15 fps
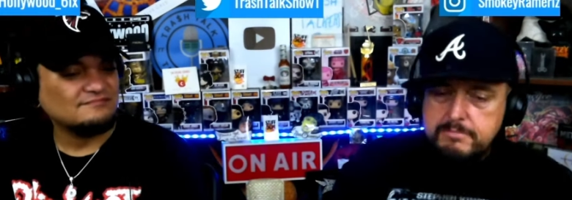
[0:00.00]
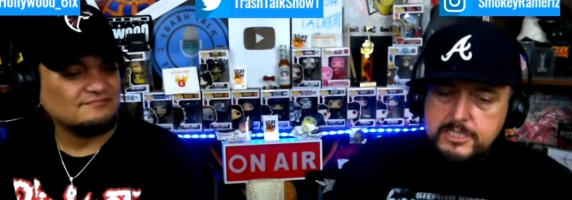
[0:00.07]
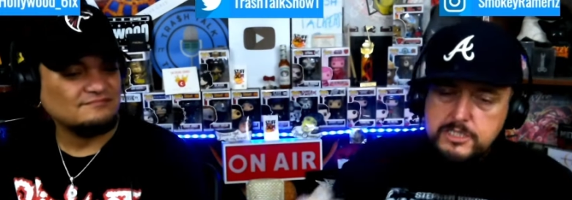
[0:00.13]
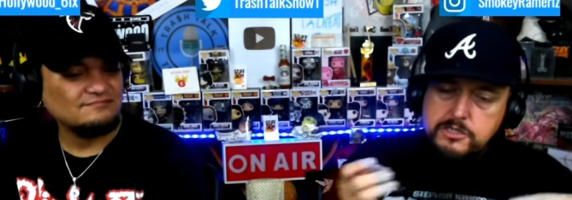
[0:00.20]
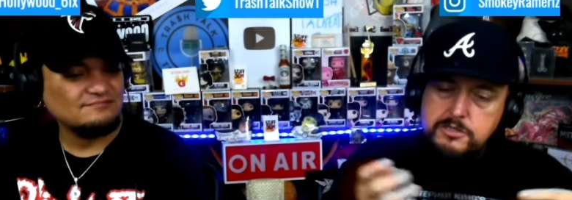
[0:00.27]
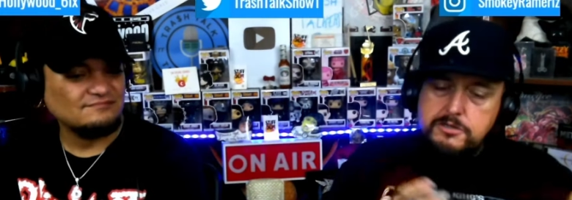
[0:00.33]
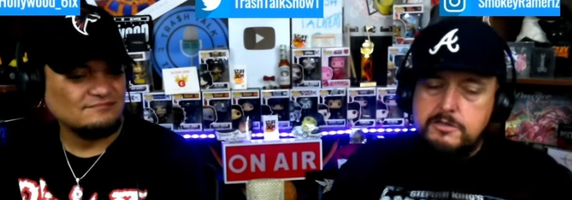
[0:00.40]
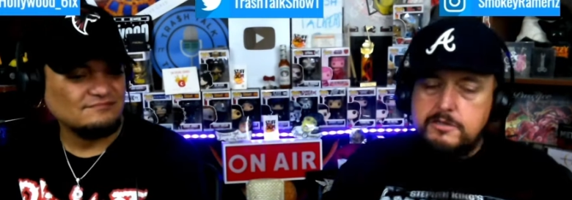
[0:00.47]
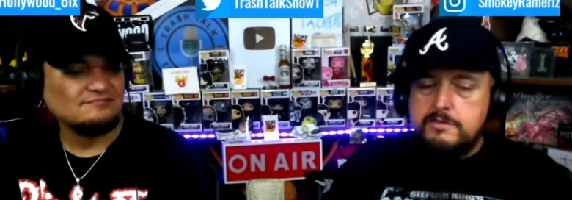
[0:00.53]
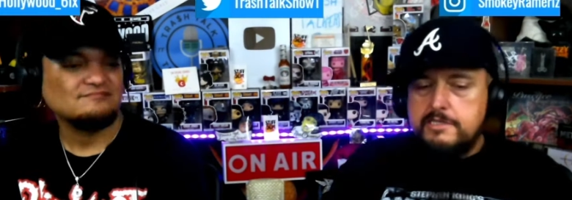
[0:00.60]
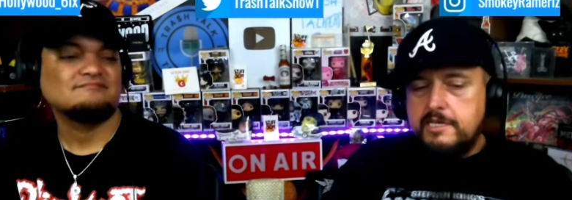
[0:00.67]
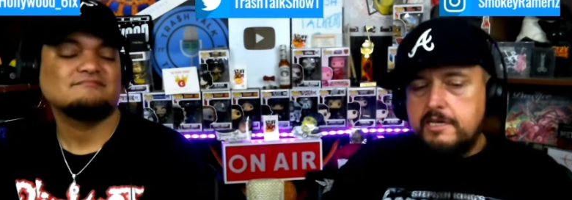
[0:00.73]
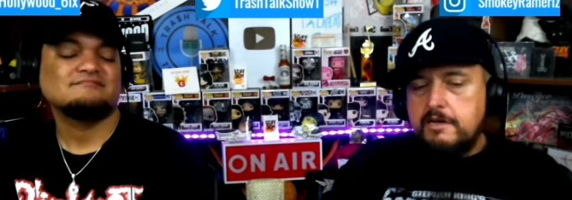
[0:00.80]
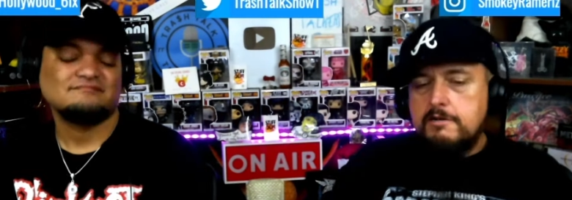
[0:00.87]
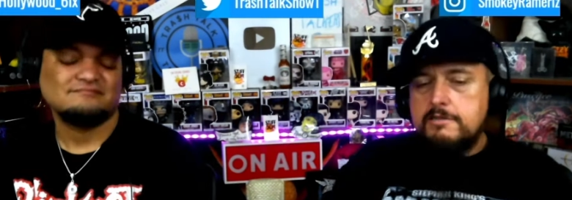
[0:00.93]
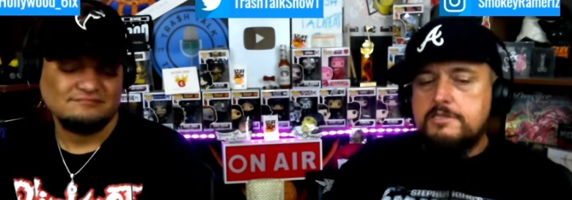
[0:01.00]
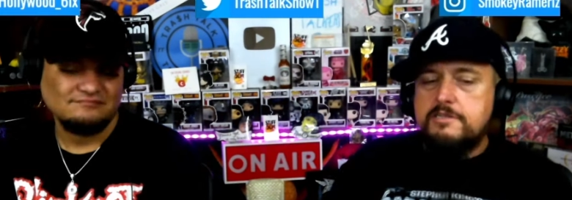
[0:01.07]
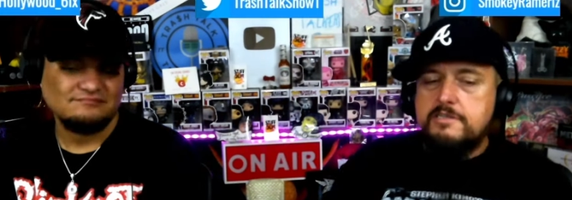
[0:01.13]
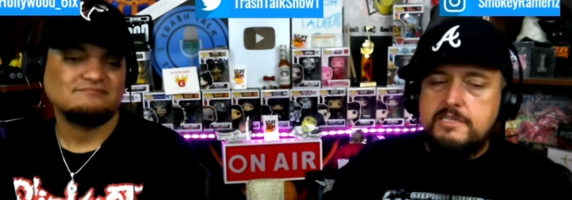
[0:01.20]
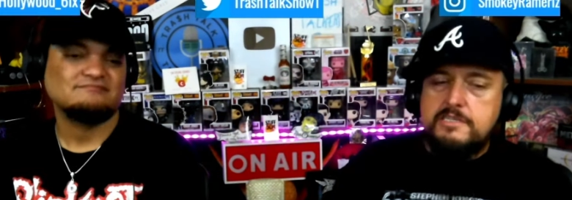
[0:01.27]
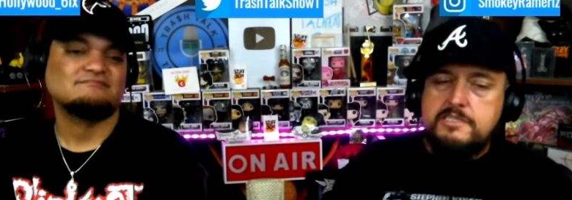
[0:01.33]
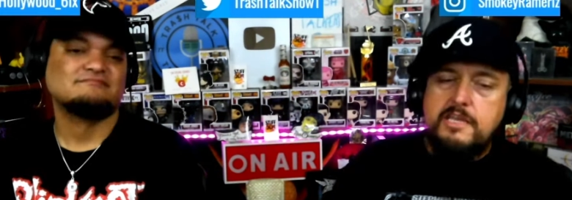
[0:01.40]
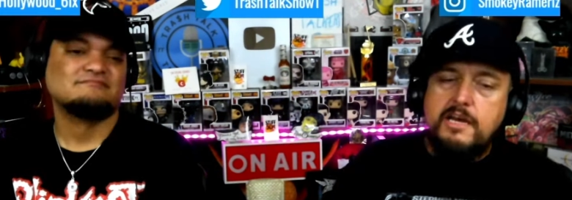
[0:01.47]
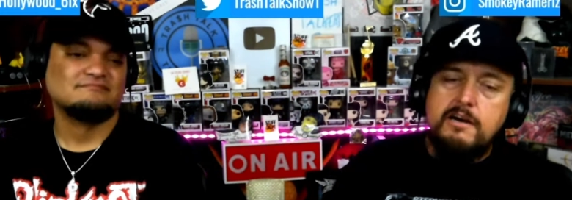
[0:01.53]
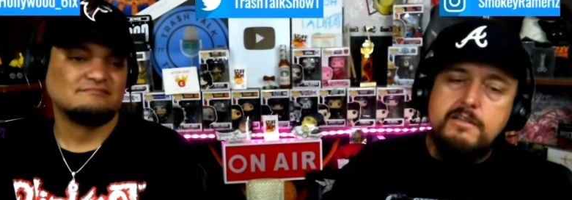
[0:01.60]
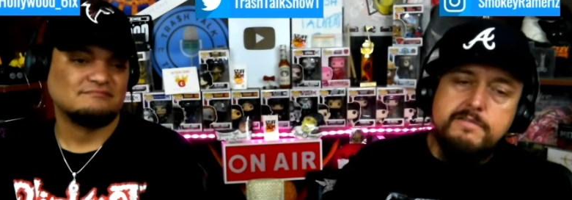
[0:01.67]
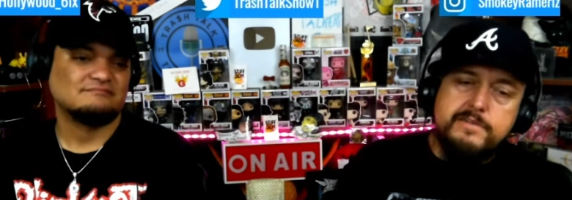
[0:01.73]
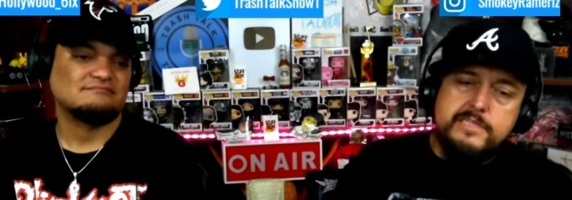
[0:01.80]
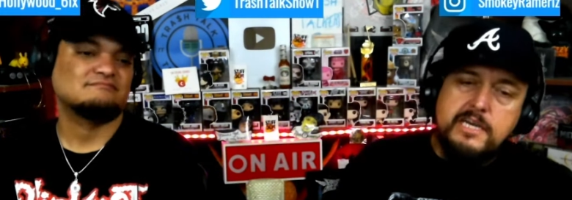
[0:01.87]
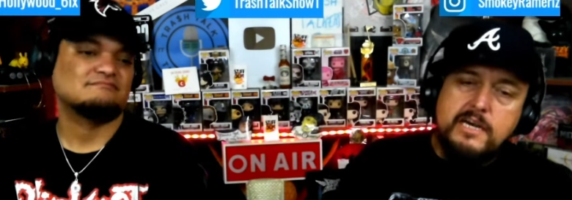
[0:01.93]
Speaker 1: mature and they alter their
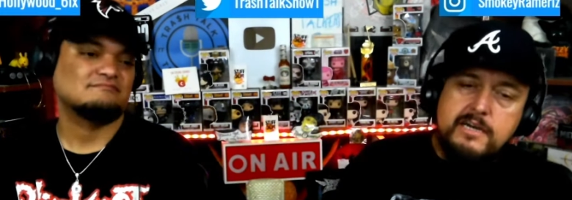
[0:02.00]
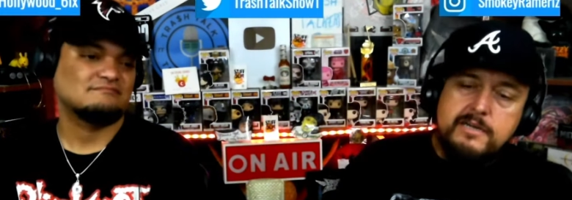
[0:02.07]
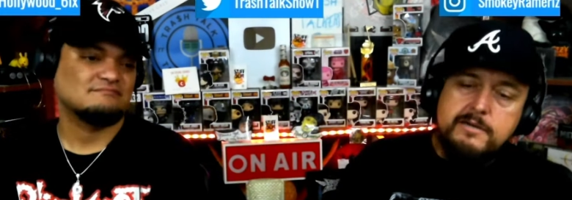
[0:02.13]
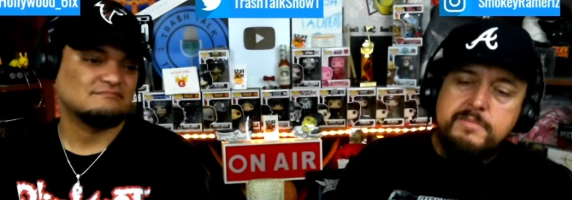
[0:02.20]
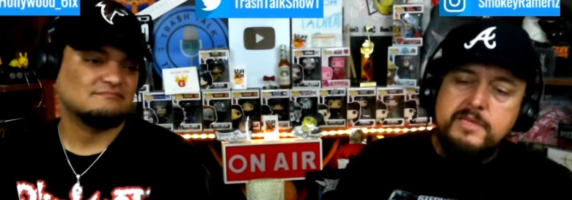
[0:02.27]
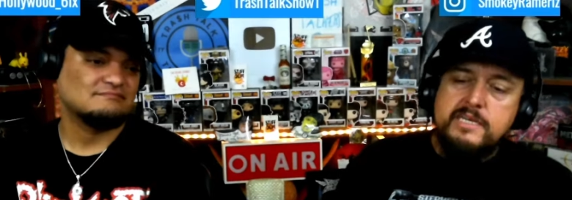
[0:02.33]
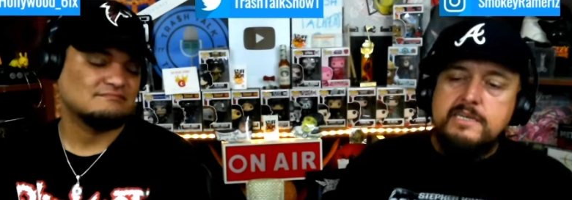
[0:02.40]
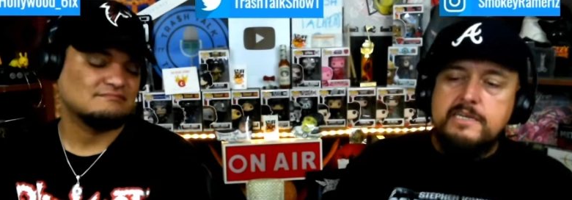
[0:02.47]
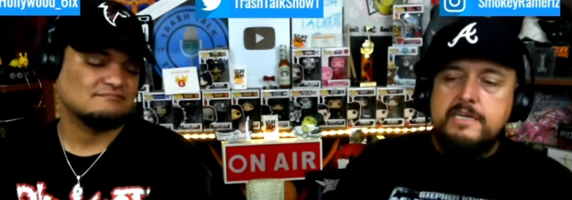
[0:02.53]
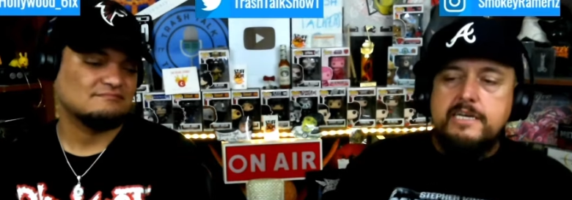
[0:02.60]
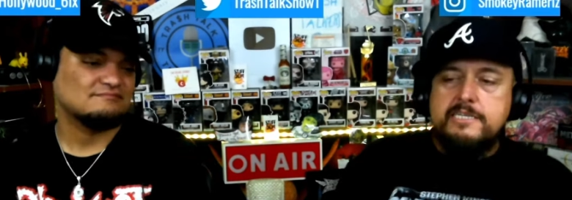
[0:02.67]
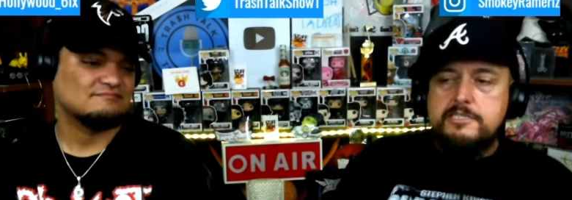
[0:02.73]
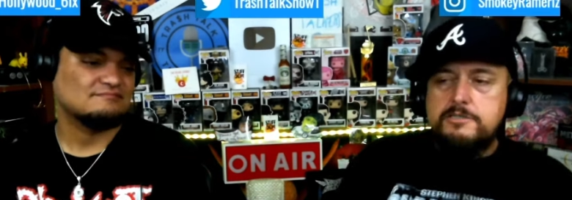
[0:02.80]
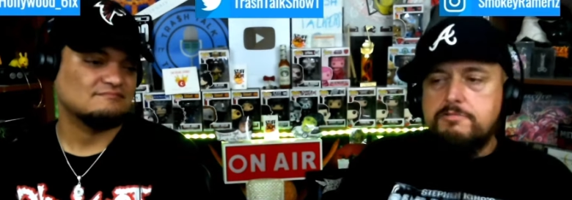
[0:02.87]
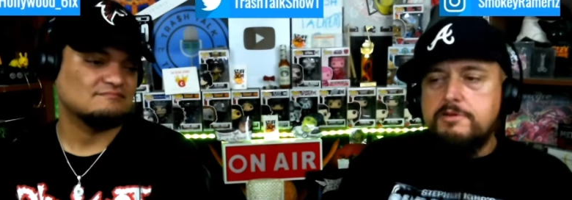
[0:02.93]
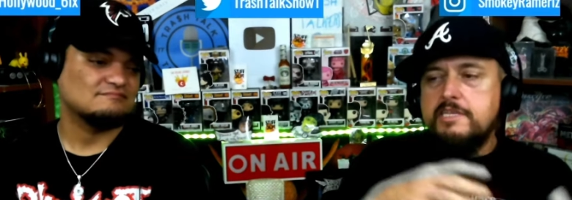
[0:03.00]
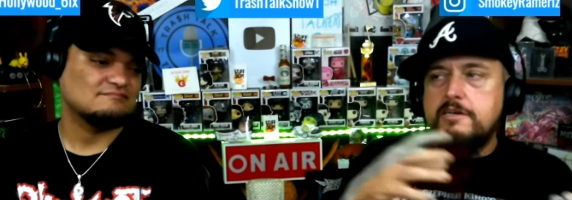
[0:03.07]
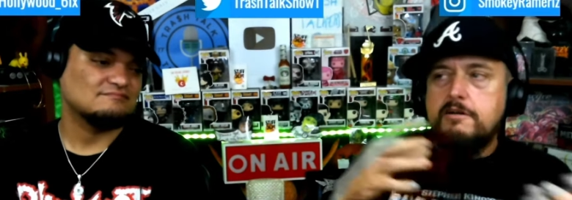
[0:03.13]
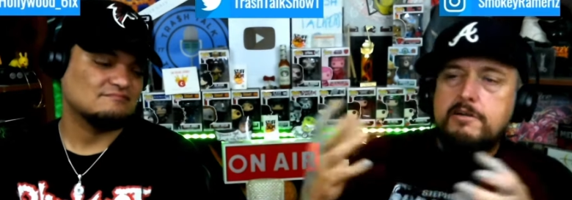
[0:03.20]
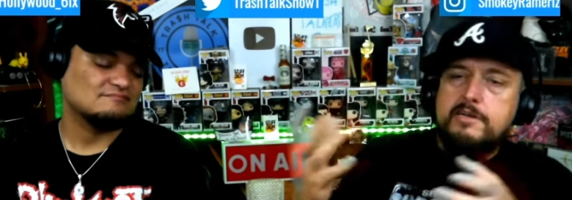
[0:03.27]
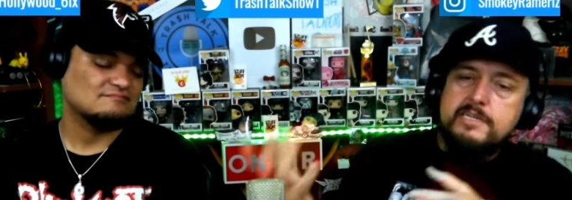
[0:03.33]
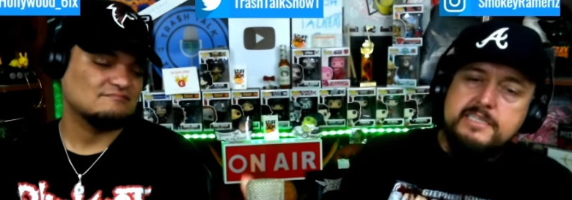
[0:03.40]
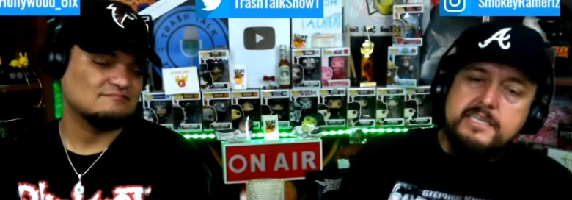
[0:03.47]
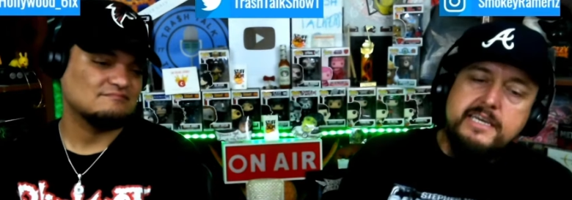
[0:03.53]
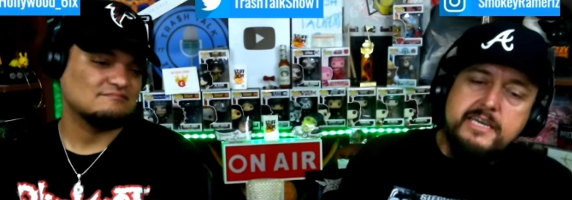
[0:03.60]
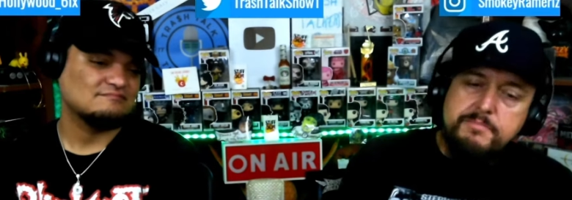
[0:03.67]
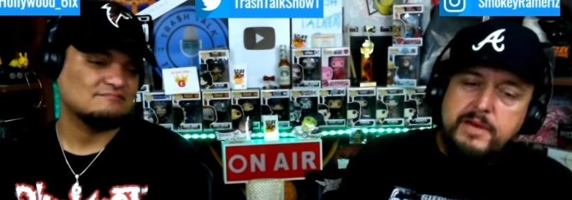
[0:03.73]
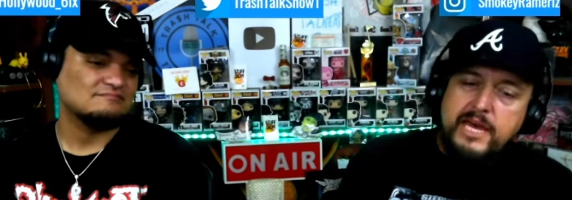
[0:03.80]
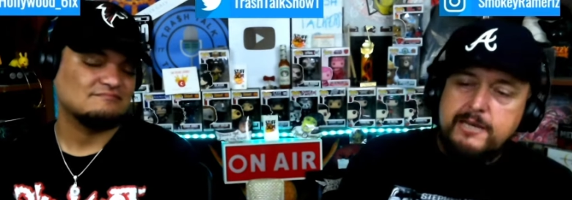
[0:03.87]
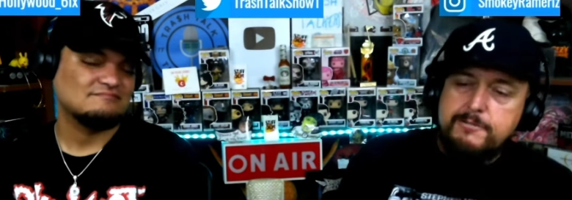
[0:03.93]
style over time and it's really hard to take
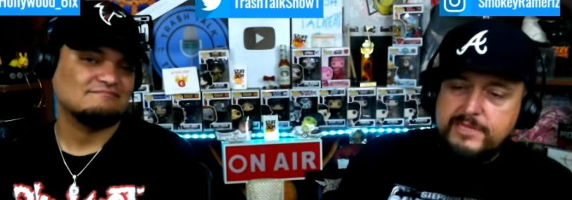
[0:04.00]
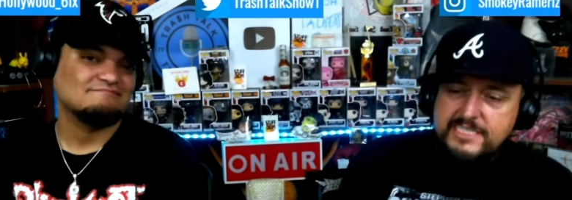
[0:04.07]
it back.